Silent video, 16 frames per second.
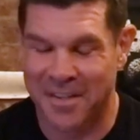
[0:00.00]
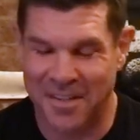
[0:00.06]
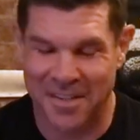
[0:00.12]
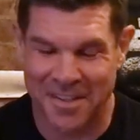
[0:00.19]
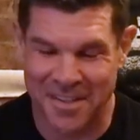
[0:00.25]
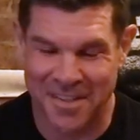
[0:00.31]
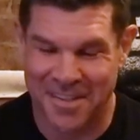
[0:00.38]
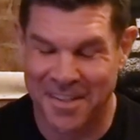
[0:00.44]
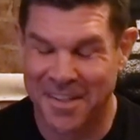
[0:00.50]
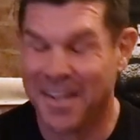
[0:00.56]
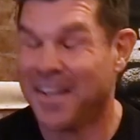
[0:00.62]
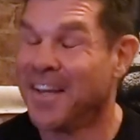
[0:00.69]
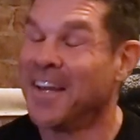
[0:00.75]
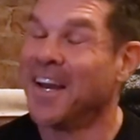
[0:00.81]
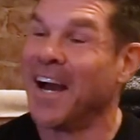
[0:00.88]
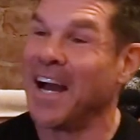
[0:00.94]
you want one?
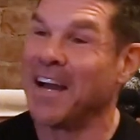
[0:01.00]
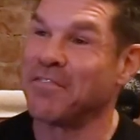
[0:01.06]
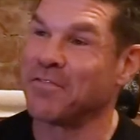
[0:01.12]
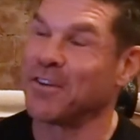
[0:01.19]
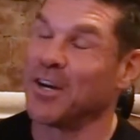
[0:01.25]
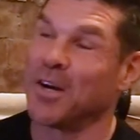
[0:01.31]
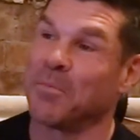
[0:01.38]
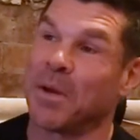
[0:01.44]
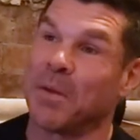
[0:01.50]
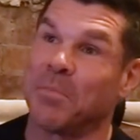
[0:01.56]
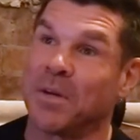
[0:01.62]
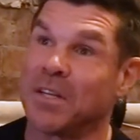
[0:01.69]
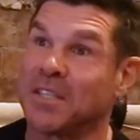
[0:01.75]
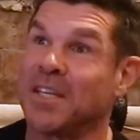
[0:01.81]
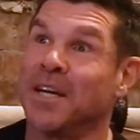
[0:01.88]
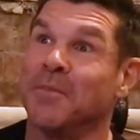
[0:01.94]
I forgot my
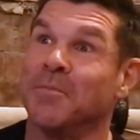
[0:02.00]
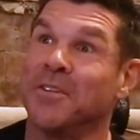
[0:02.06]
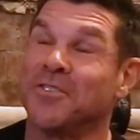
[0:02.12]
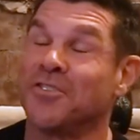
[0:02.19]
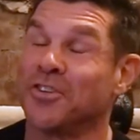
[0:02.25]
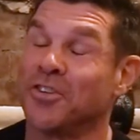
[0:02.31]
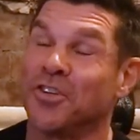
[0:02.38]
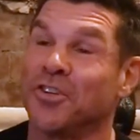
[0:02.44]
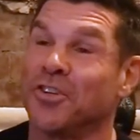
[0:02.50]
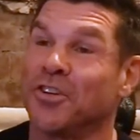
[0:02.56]
Yo, belt. Charlie! To in New